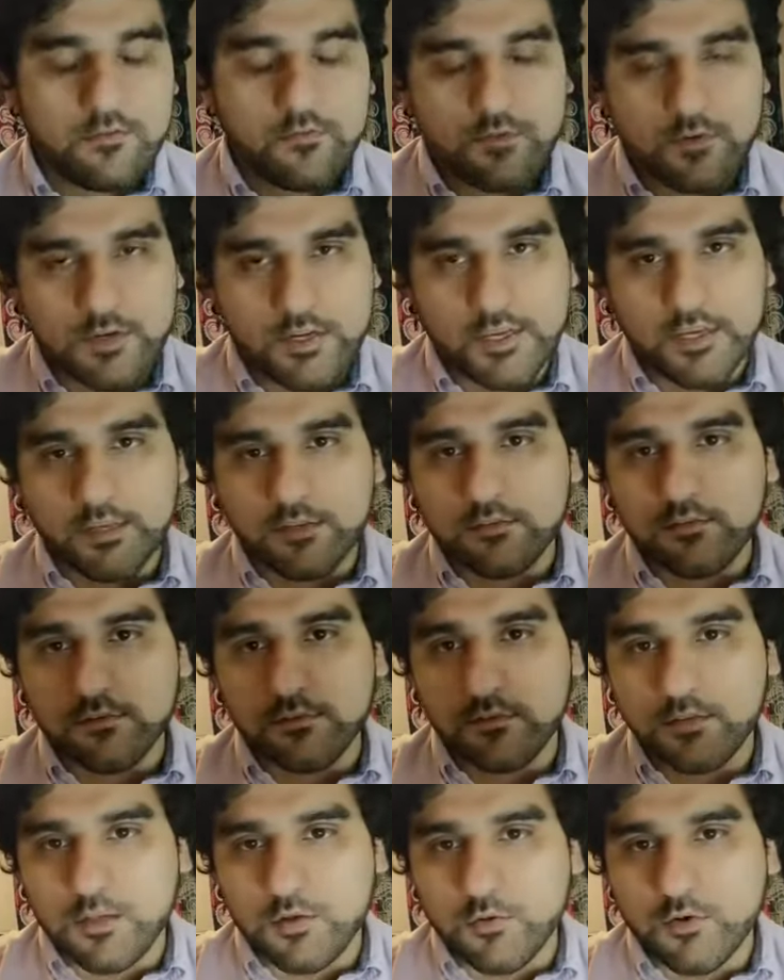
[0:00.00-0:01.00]
for like
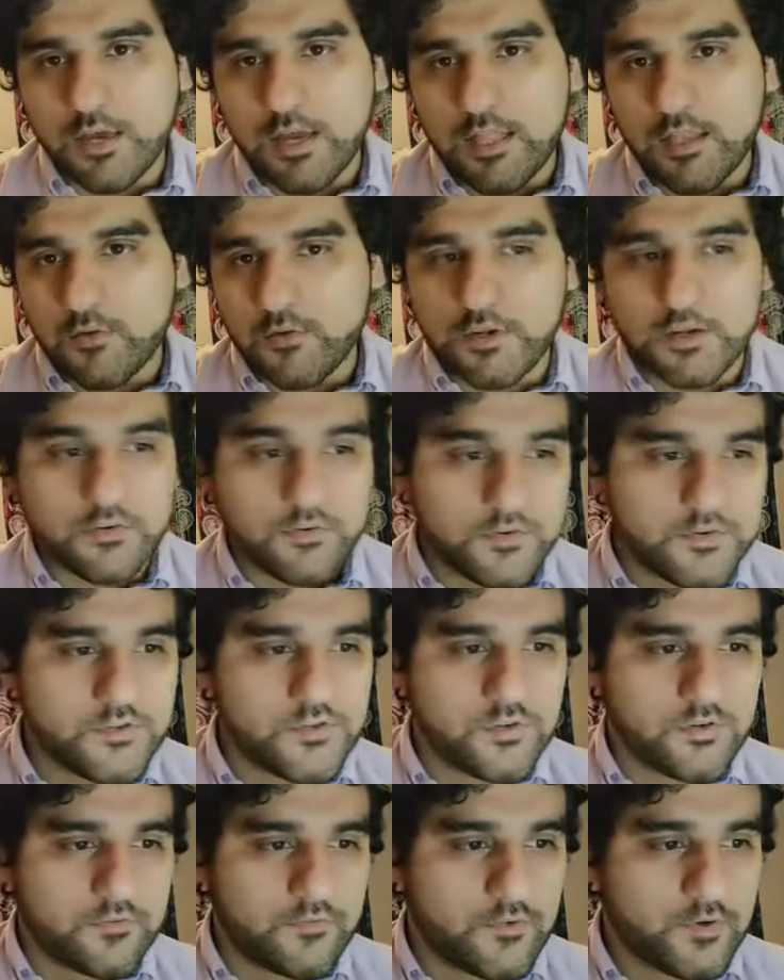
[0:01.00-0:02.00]
low calorie or
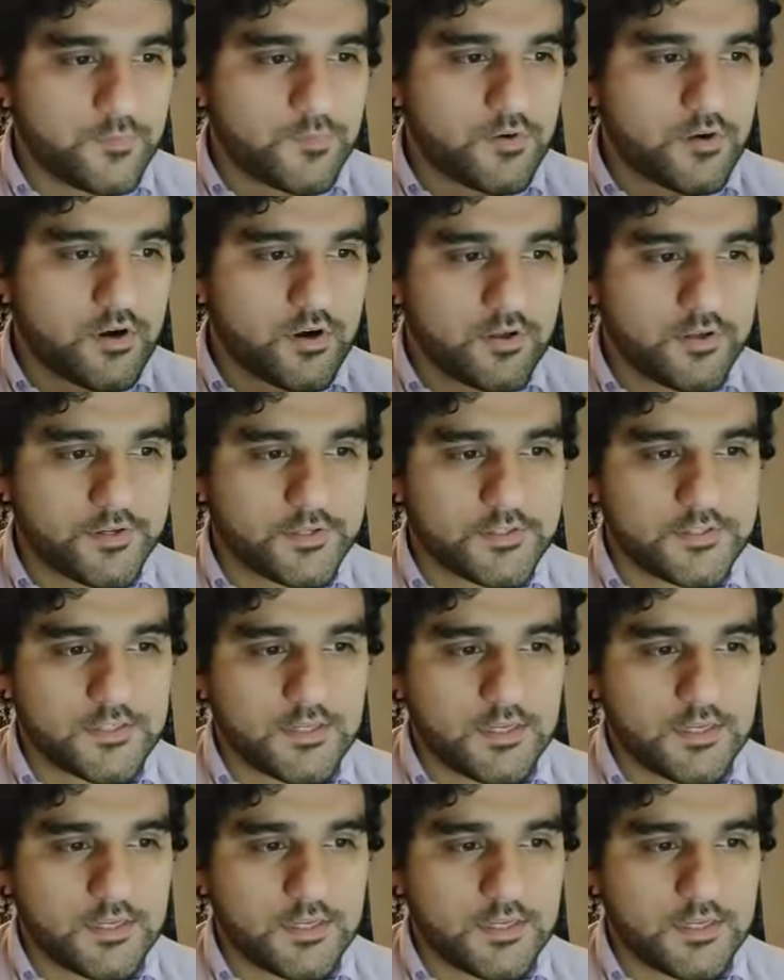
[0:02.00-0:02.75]
sugar free products.